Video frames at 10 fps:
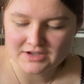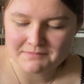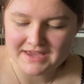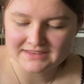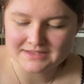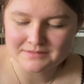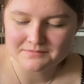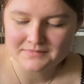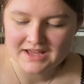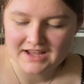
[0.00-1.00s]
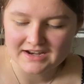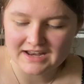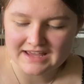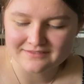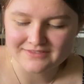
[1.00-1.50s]
make them
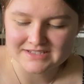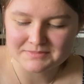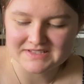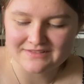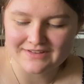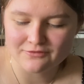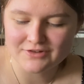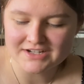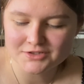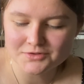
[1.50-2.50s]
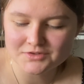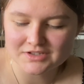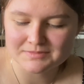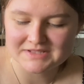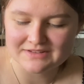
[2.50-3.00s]
like for specific rituals
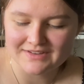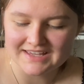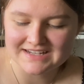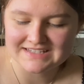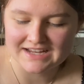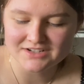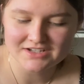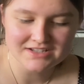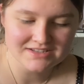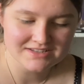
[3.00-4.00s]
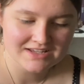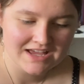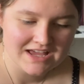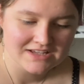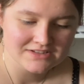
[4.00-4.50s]
or specific intentions.
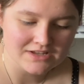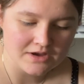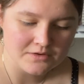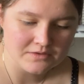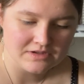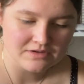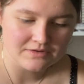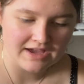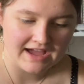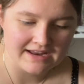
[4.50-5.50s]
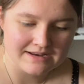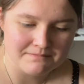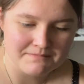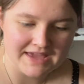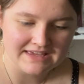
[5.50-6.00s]
So you can
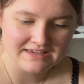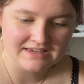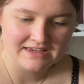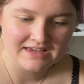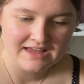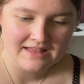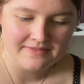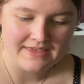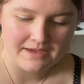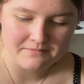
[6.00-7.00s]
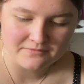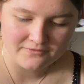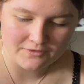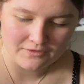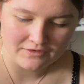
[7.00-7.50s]
make them
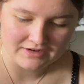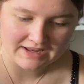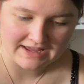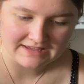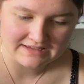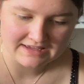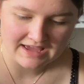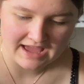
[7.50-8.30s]
for like